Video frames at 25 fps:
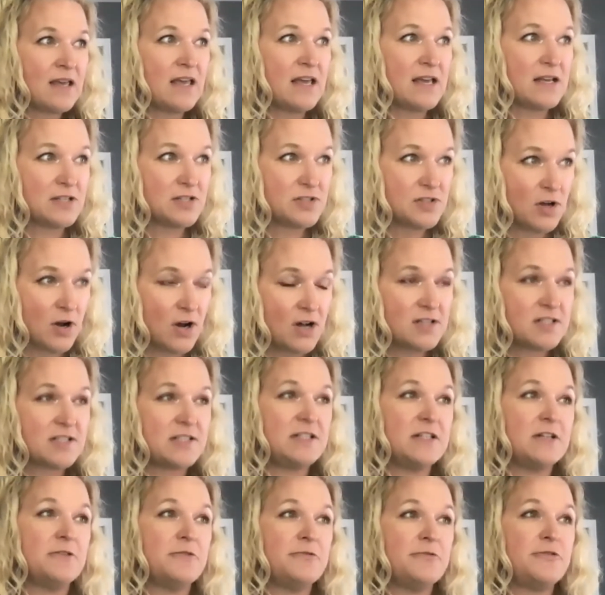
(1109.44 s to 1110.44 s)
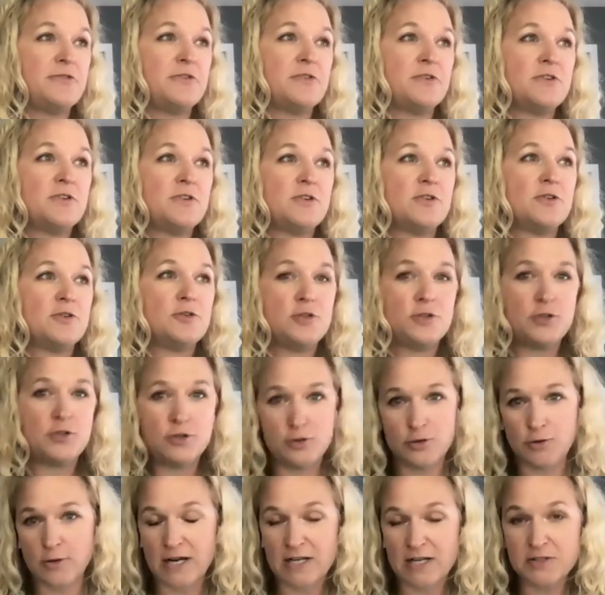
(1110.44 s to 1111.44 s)
exhaustive
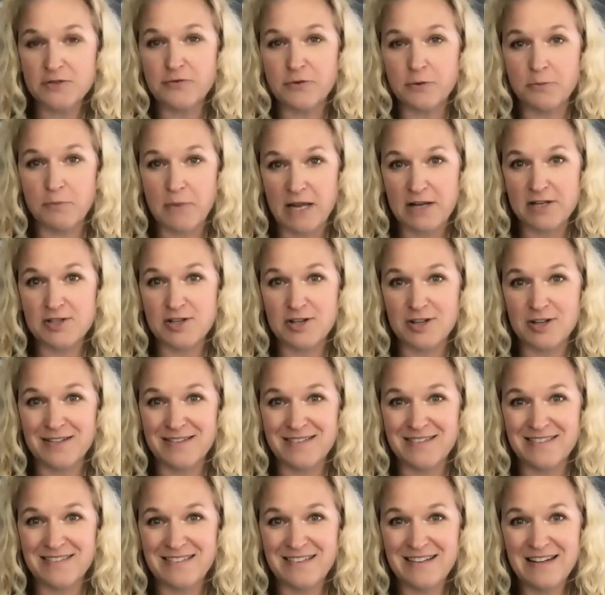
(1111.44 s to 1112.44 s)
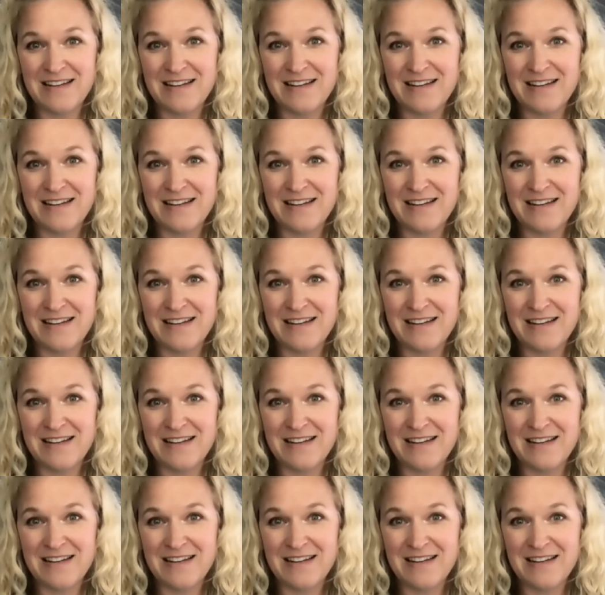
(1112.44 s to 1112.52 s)
transformation